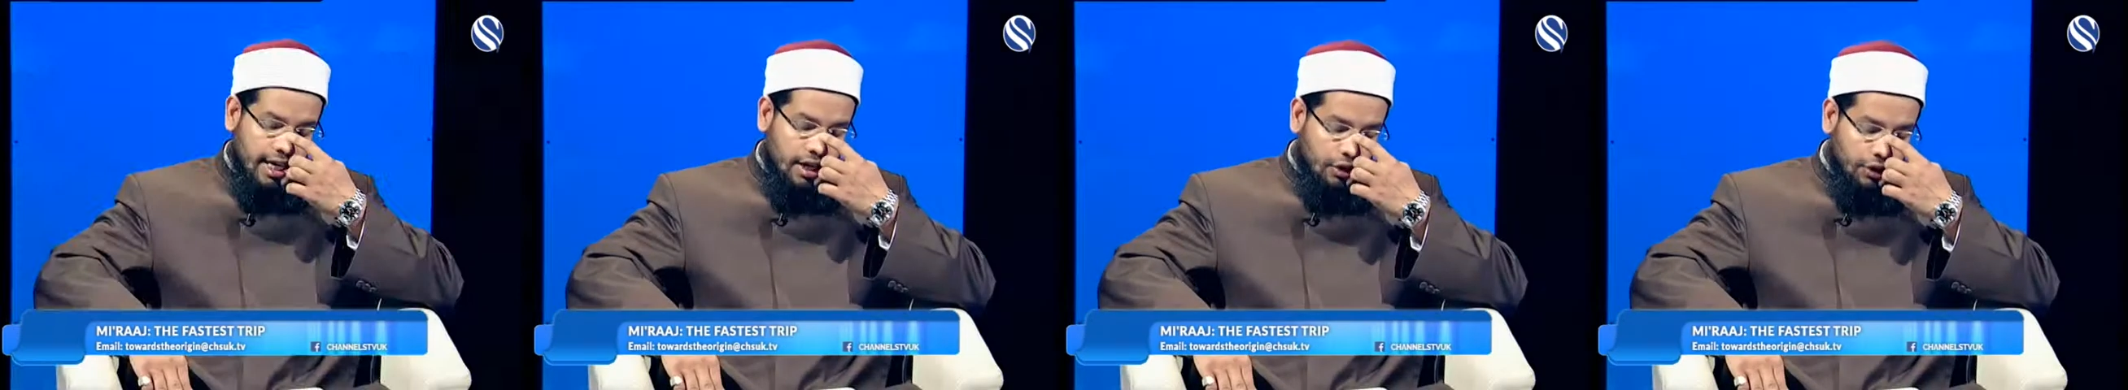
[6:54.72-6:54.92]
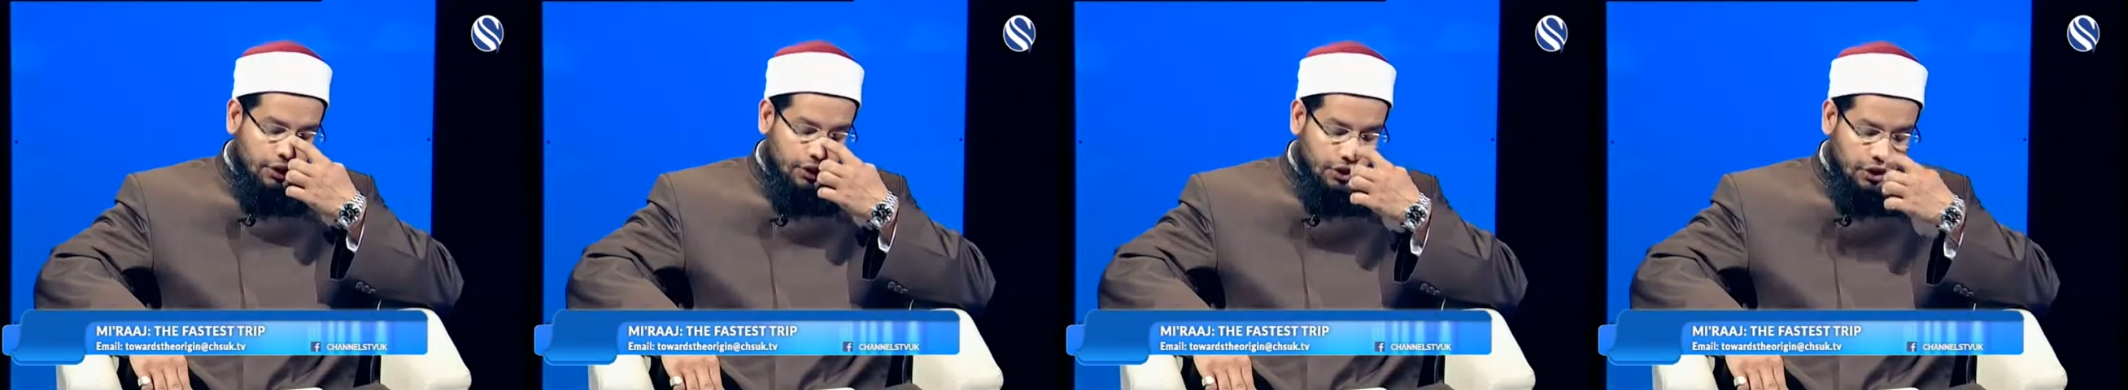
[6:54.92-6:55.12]

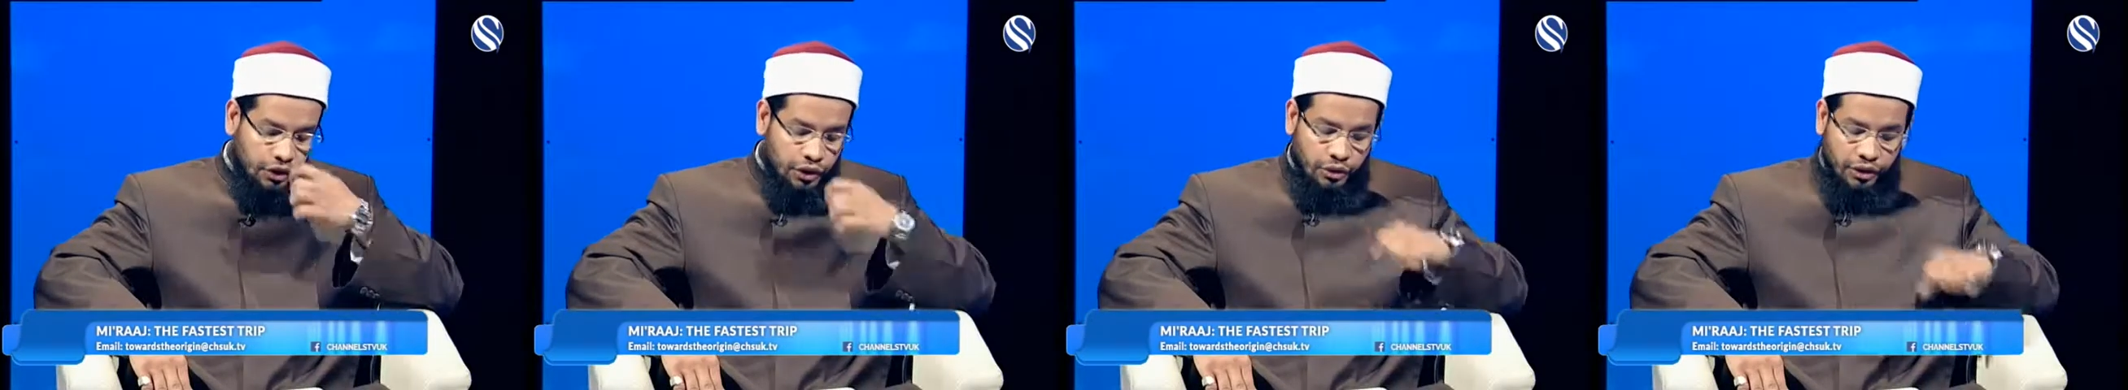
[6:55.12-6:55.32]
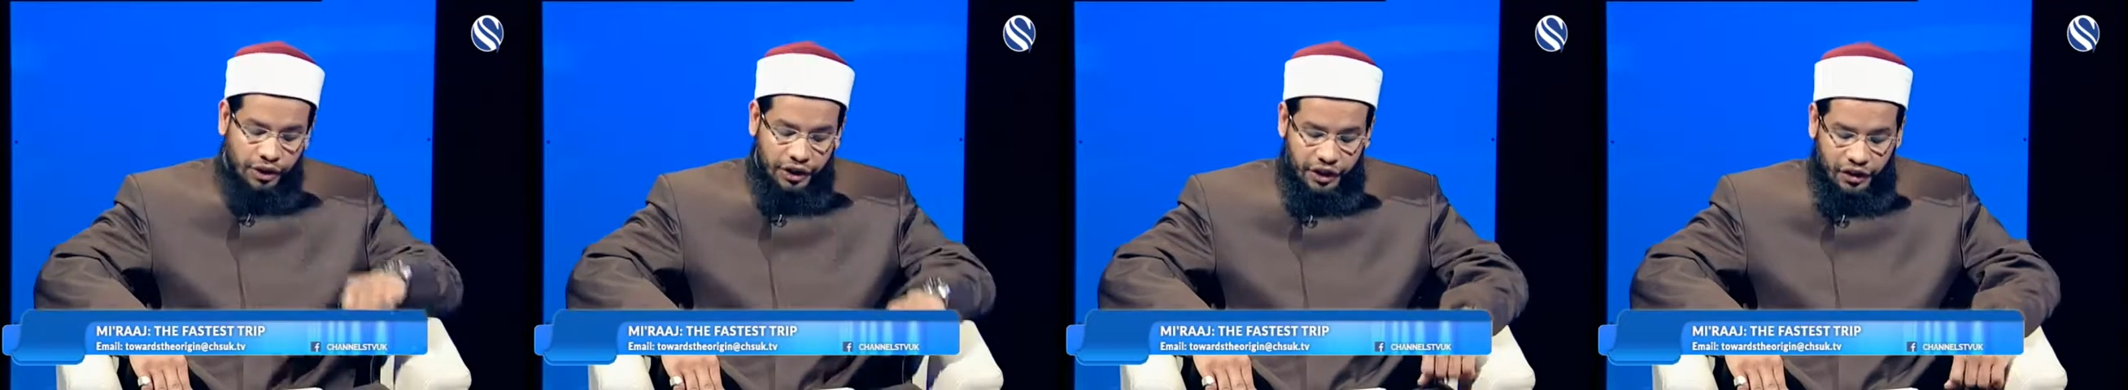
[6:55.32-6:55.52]
on the
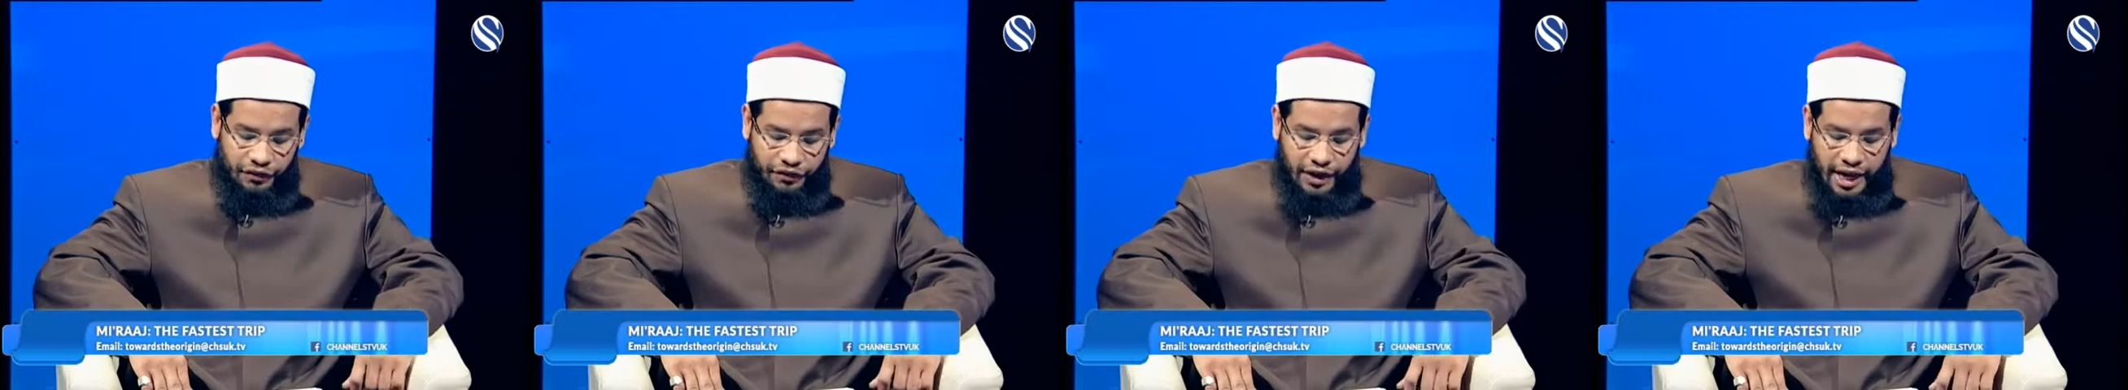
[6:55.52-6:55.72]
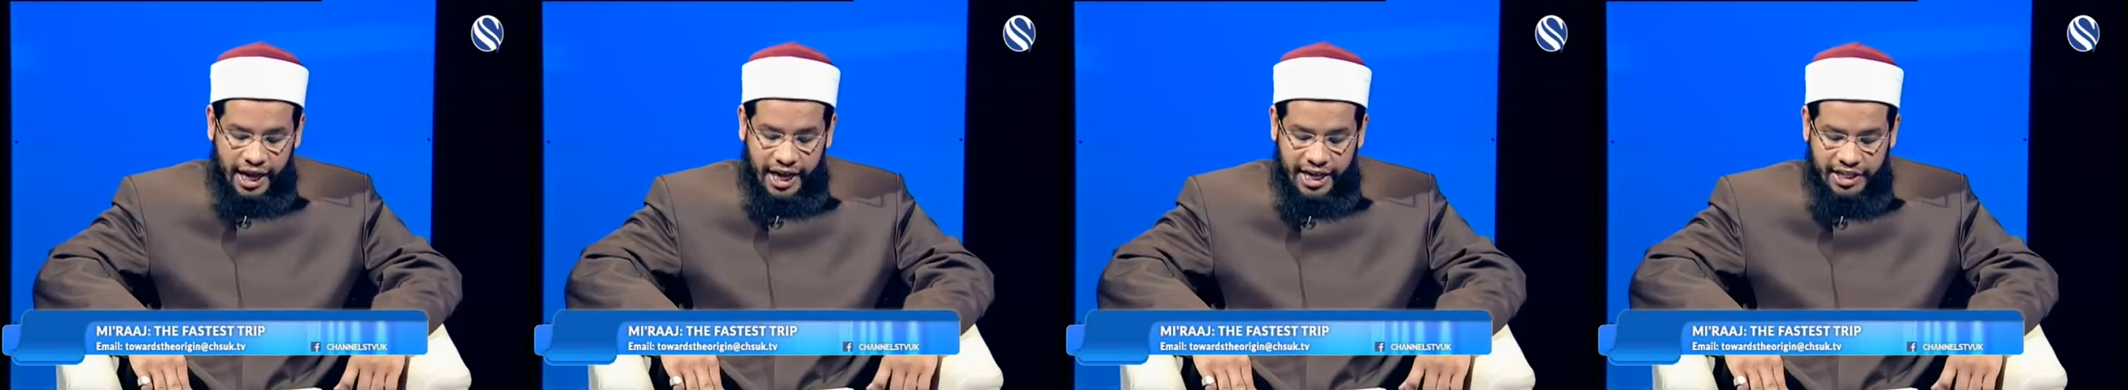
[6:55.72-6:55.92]
authority
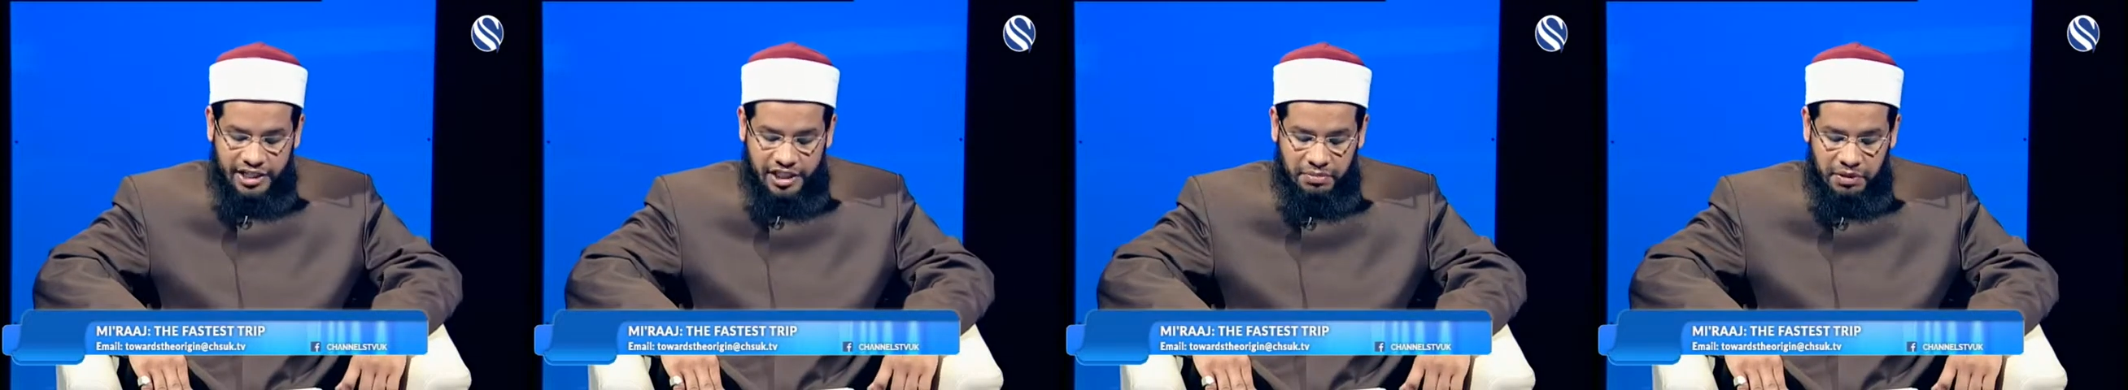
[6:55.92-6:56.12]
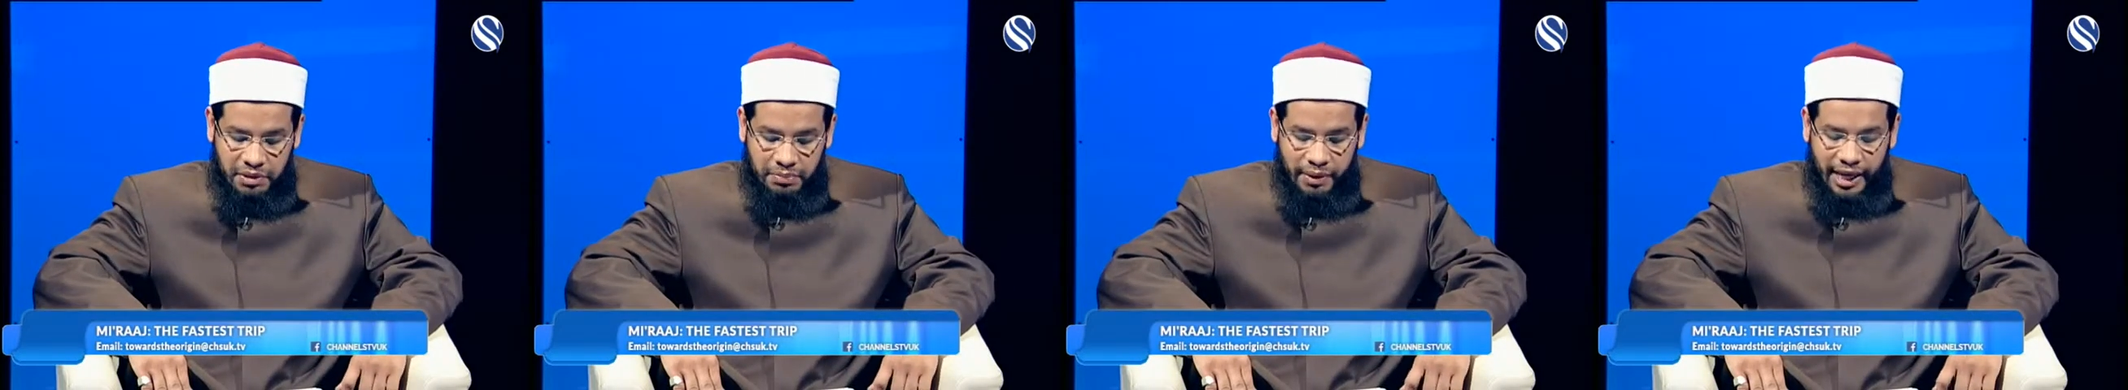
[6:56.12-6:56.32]
of Anas
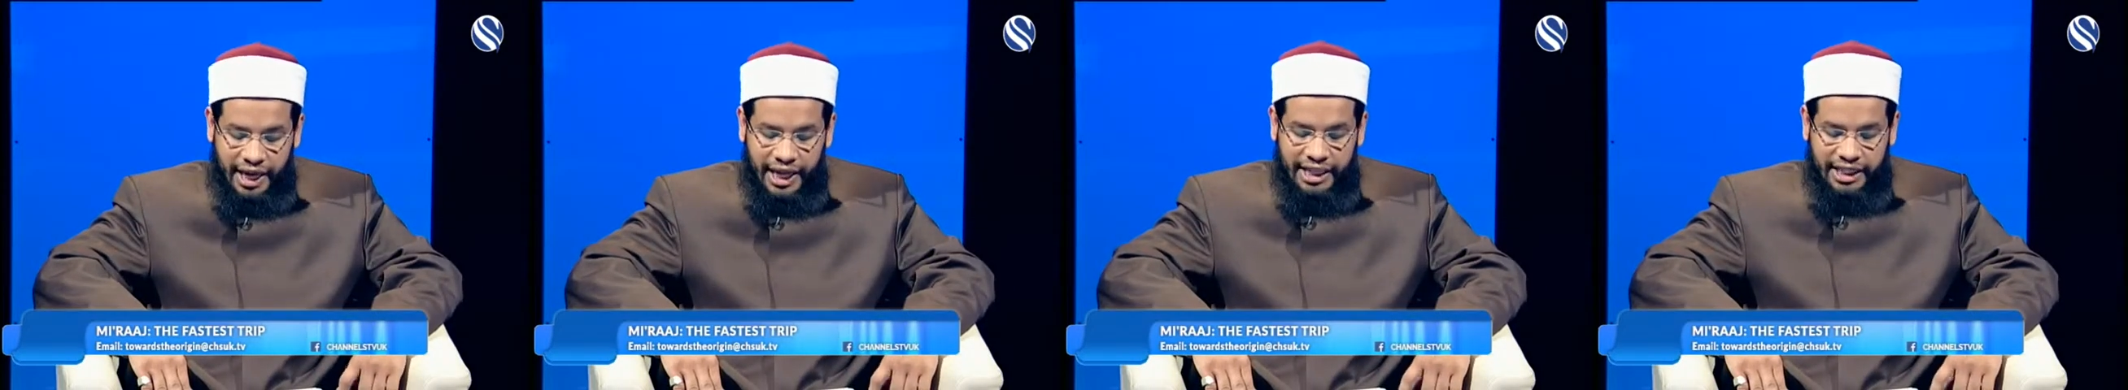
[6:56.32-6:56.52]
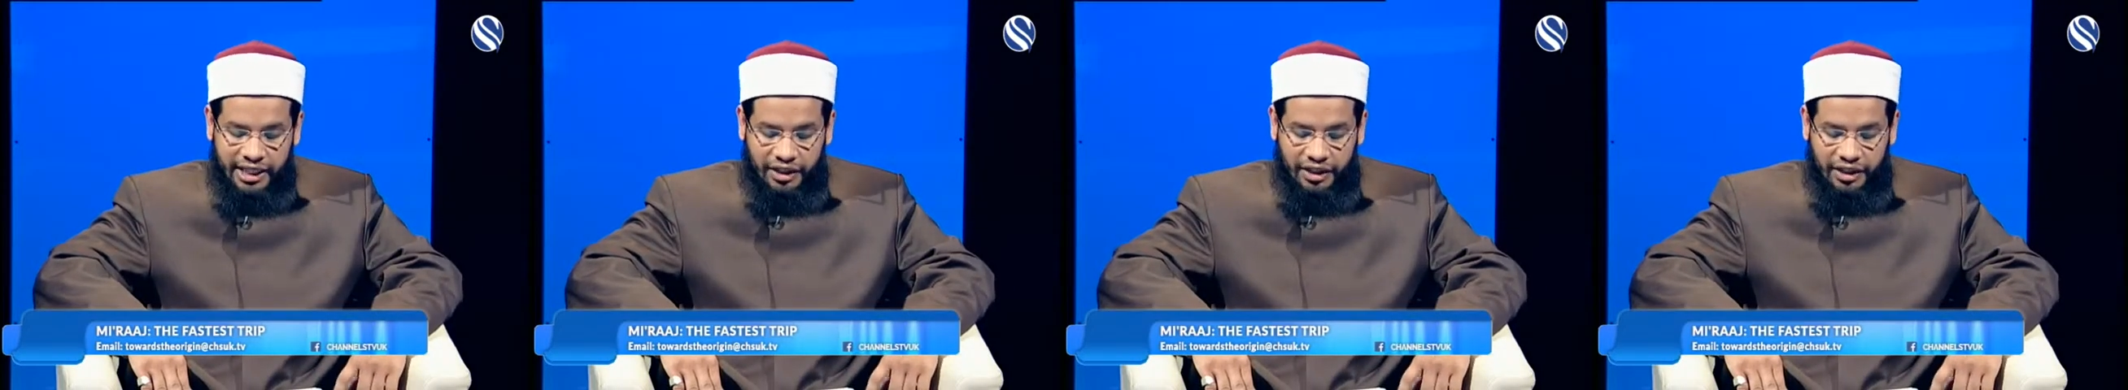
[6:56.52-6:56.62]
bin Malik